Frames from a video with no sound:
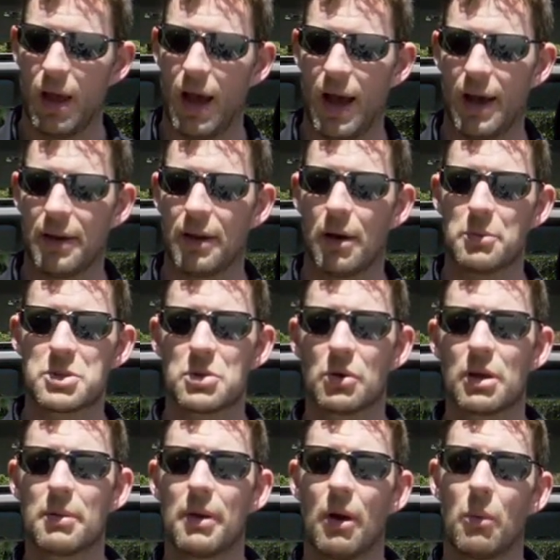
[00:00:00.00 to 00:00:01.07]
And I was
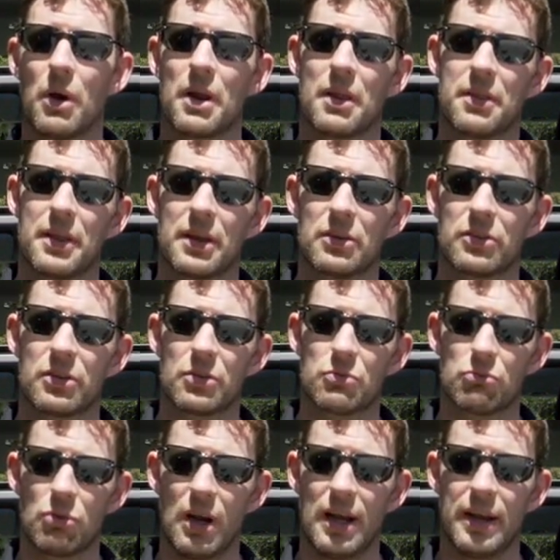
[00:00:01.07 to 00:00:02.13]
talking about one of the things
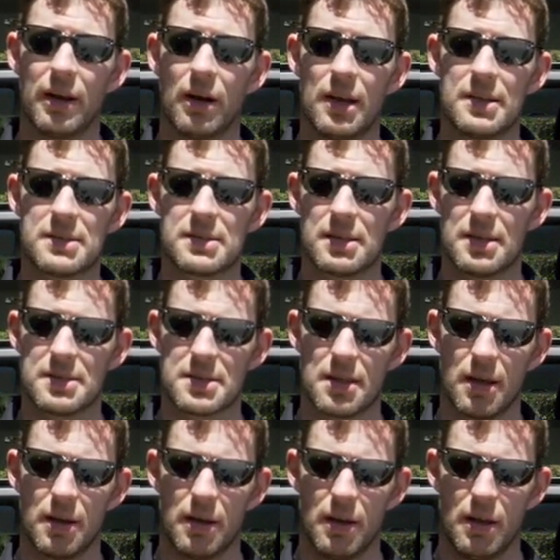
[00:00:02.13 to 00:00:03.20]
that's really nice is
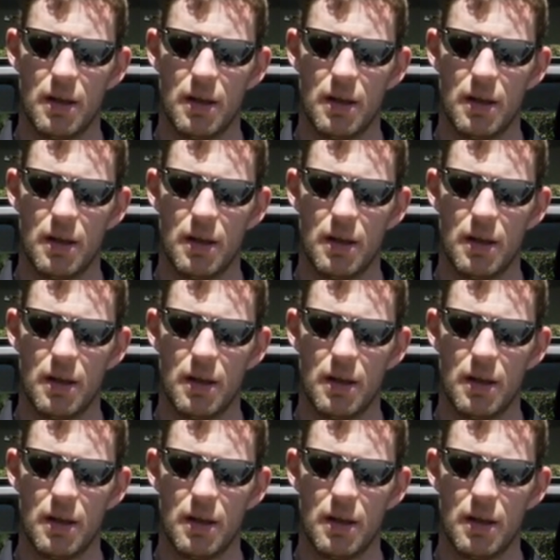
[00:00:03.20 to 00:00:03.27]
that